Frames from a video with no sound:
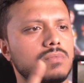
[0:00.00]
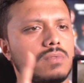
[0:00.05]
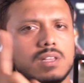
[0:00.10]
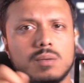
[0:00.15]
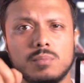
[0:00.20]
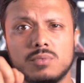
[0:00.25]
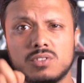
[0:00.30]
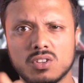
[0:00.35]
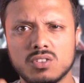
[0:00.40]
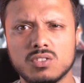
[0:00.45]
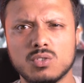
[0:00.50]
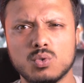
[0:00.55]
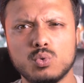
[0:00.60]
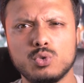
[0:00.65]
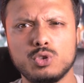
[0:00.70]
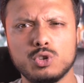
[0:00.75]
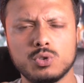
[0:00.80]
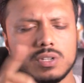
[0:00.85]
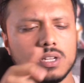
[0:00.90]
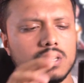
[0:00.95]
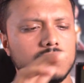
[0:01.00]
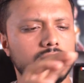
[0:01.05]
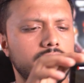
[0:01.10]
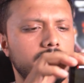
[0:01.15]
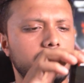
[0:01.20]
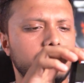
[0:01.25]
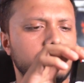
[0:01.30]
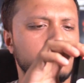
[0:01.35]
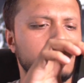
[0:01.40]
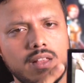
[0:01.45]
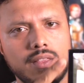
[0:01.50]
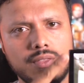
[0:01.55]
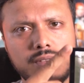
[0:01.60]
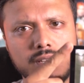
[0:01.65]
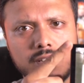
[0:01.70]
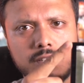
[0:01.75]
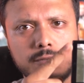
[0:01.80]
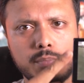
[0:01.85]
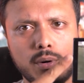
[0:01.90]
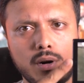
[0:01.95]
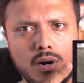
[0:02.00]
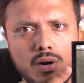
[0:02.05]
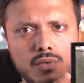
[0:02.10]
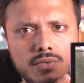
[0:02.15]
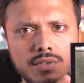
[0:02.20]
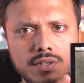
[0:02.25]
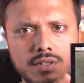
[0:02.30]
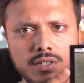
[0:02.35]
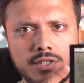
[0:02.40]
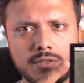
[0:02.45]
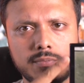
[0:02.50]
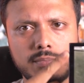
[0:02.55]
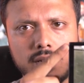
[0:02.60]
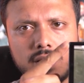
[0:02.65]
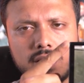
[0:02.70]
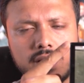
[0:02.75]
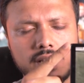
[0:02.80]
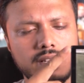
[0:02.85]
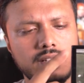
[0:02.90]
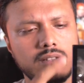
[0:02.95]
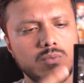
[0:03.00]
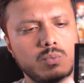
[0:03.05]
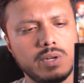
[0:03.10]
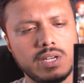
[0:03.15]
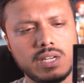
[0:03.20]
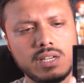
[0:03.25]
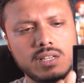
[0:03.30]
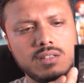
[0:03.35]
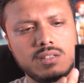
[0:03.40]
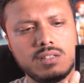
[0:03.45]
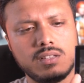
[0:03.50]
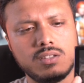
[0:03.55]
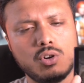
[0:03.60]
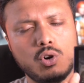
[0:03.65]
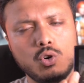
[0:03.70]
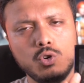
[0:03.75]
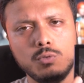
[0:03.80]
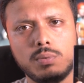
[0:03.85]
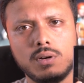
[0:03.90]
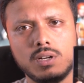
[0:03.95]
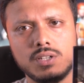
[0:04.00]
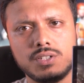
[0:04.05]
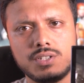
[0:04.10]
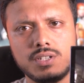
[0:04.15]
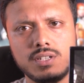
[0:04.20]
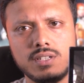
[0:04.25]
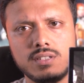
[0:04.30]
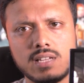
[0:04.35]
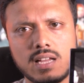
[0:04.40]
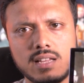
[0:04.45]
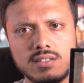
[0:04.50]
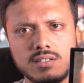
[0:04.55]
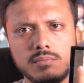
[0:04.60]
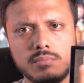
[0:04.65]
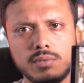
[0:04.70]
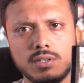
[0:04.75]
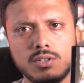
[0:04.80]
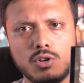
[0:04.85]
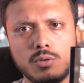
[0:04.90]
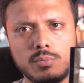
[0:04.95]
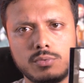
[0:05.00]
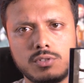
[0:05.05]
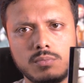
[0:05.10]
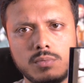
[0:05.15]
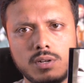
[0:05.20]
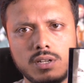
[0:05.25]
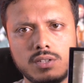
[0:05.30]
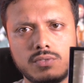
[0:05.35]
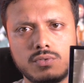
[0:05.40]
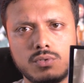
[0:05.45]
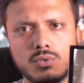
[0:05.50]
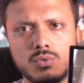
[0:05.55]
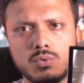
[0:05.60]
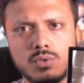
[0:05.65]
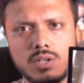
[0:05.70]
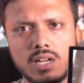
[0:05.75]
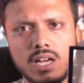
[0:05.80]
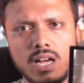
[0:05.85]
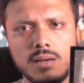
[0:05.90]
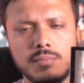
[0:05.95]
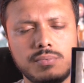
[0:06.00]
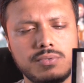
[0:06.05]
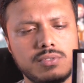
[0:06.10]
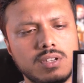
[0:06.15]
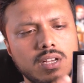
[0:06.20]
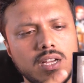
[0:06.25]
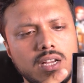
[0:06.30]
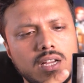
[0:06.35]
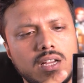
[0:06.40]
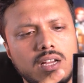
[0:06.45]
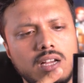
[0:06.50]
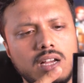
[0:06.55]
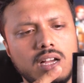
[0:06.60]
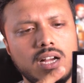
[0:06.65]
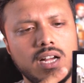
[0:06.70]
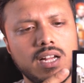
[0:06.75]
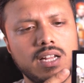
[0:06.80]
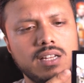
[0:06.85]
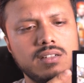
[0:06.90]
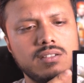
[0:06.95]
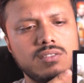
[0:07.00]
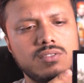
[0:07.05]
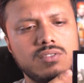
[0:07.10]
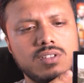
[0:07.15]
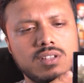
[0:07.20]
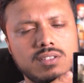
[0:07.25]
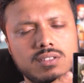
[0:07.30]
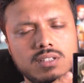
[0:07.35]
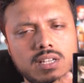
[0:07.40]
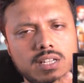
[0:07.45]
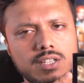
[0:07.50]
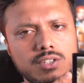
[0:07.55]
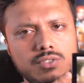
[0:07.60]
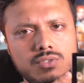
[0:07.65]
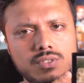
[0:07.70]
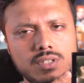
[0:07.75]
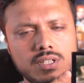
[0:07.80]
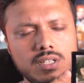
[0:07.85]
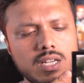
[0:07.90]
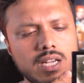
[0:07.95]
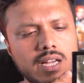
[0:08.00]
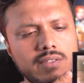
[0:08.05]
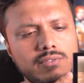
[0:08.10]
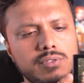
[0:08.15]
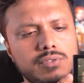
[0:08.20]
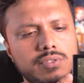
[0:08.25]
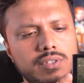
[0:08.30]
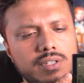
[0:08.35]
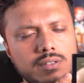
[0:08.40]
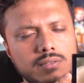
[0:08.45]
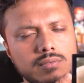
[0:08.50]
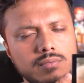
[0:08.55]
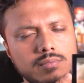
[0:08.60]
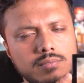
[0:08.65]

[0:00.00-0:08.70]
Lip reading: let me turn the audio down. This part of the display where the hole punch is hasn't been optimized for all apps and doesn't let you see everything.